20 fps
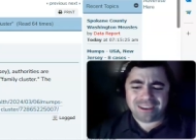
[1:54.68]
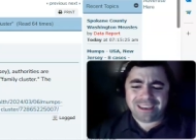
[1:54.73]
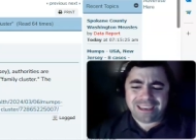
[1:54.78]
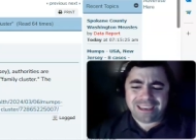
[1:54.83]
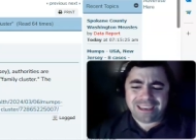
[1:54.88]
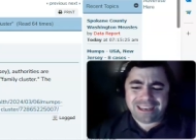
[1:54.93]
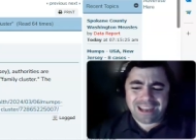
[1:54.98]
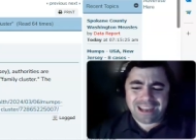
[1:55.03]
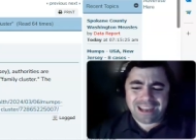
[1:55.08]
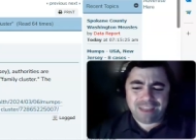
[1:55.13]

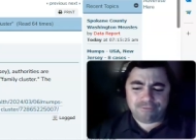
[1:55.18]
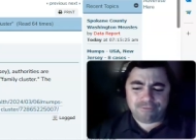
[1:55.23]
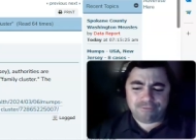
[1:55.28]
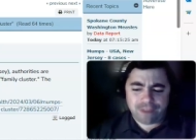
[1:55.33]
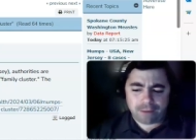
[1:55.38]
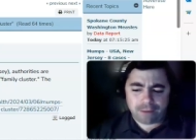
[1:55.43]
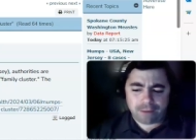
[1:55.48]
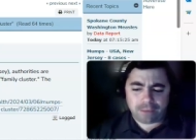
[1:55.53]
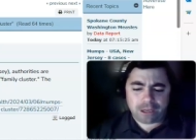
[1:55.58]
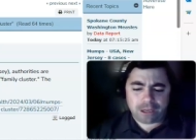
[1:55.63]
in a
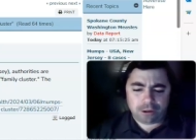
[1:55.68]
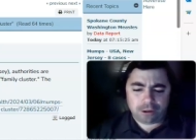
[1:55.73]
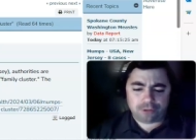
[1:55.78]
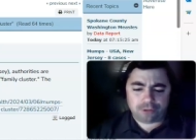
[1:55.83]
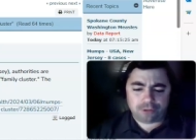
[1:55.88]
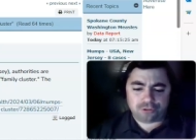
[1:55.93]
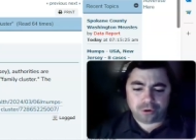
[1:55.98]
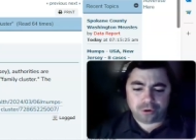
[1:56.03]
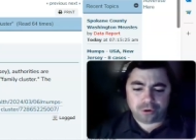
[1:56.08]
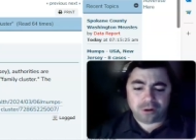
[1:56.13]
family
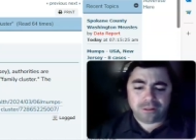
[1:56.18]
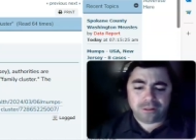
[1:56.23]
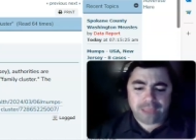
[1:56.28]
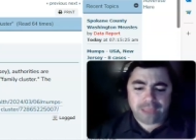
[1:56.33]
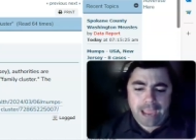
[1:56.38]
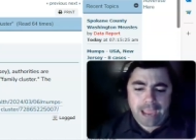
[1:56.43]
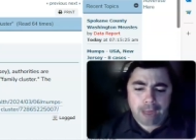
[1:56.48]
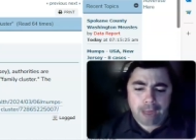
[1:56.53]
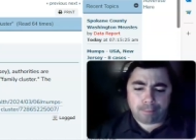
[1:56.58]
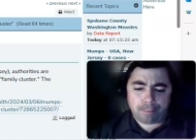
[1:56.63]
cluster.
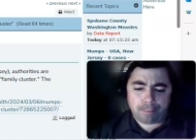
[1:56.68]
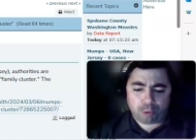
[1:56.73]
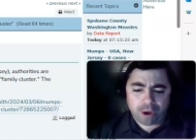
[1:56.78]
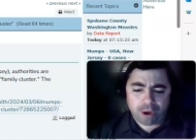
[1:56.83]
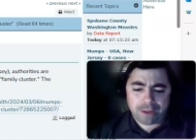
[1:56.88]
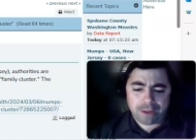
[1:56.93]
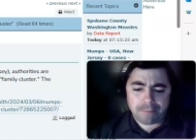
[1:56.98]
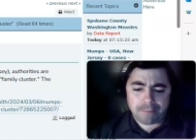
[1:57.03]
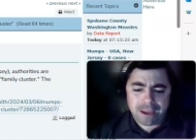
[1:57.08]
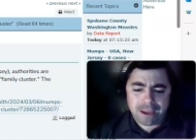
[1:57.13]
The
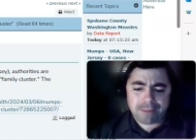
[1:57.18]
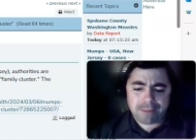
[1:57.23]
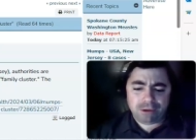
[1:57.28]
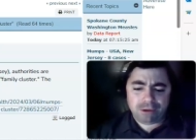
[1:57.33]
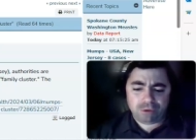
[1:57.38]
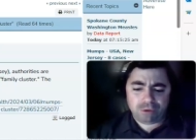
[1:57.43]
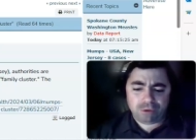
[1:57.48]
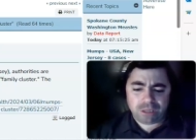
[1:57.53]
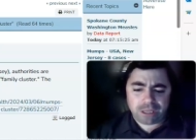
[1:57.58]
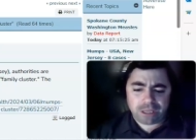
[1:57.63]
outbreak may
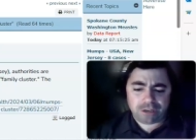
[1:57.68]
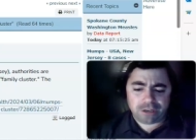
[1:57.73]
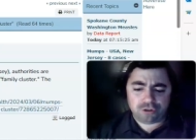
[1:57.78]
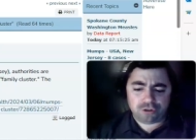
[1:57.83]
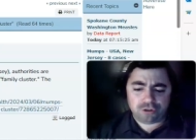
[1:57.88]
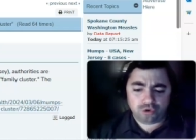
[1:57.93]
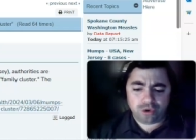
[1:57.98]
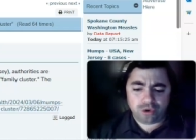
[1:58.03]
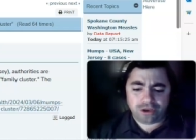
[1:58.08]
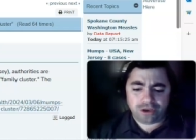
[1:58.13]
be related
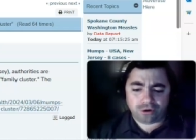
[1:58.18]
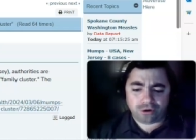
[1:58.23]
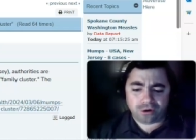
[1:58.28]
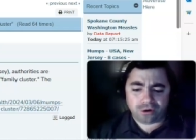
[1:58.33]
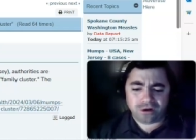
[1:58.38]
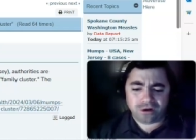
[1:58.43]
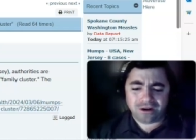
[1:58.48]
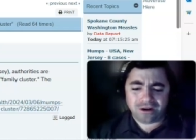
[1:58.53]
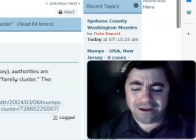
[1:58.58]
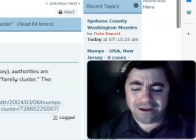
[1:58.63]
to
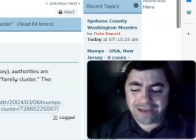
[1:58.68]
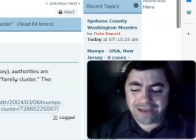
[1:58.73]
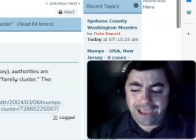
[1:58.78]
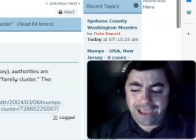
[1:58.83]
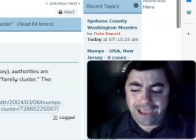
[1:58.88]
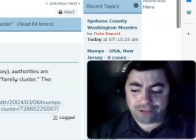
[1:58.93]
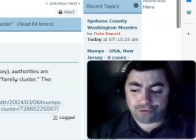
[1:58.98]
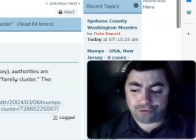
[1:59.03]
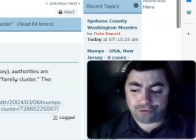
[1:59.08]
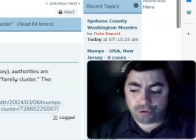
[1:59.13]

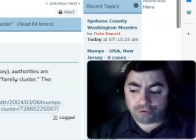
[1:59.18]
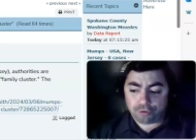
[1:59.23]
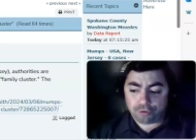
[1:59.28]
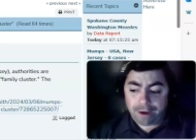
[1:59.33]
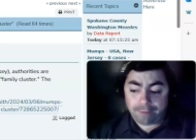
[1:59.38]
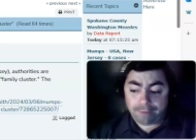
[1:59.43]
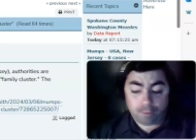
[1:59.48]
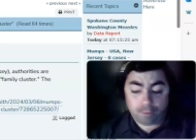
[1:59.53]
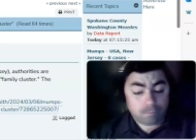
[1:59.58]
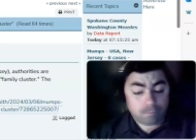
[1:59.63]
international
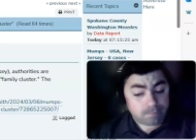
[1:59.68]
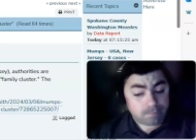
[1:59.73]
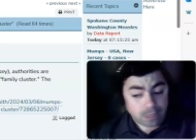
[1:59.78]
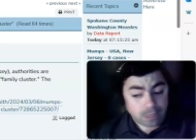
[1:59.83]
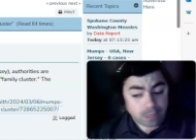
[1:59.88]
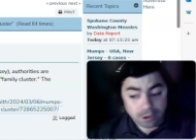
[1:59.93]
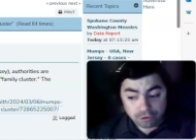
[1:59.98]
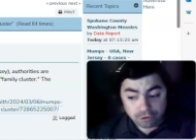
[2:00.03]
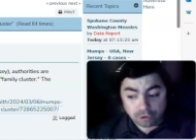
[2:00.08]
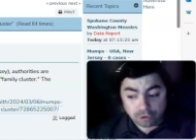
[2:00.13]
travel.
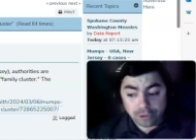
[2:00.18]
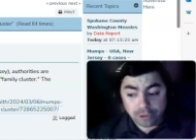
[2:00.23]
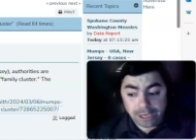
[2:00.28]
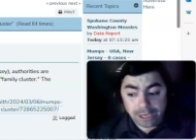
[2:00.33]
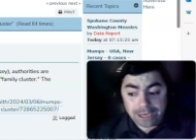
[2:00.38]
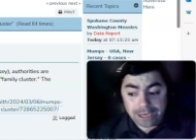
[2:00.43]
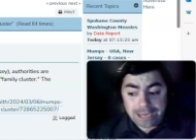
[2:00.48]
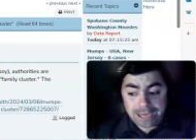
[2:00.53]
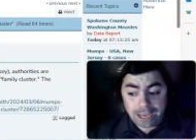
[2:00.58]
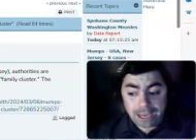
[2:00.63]
So,
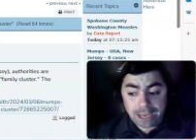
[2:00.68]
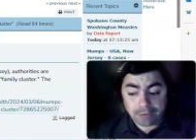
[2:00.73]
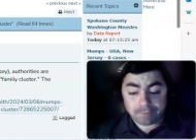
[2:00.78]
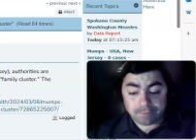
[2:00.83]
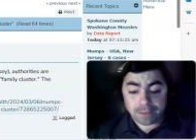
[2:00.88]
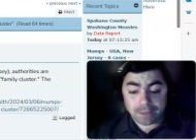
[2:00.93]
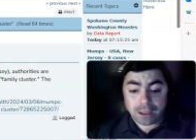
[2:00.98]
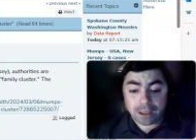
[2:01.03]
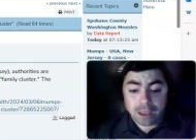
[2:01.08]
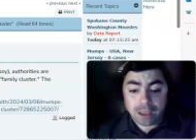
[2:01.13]
yet again,
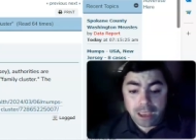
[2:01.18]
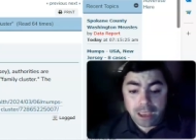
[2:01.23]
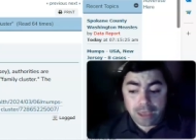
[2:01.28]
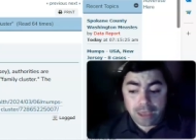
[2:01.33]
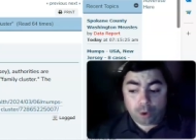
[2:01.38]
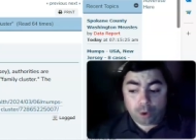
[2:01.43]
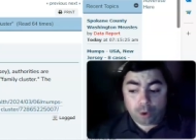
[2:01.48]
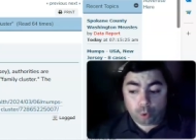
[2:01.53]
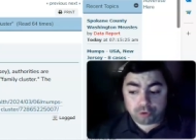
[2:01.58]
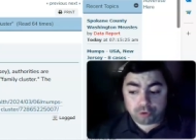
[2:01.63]

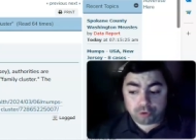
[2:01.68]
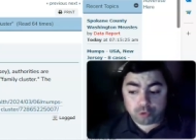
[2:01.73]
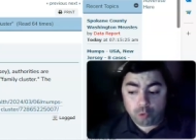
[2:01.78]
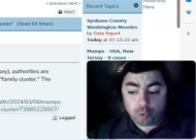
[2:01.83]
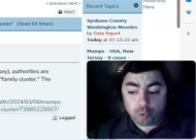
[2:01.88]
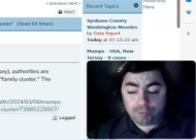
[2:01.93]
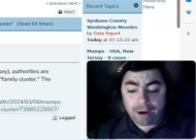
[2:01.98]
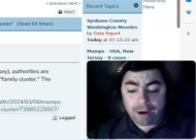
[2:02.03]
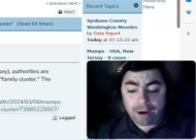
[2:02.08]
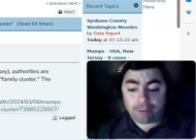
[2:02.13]
an old
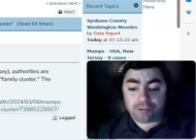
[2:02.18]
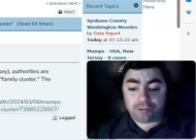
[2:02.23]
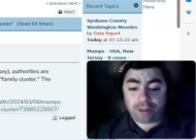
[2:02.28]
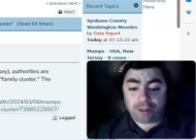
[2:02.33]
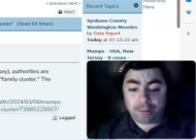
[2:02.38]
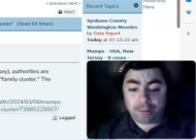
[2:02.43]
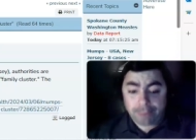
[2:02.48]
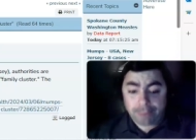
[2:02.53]
school virus of the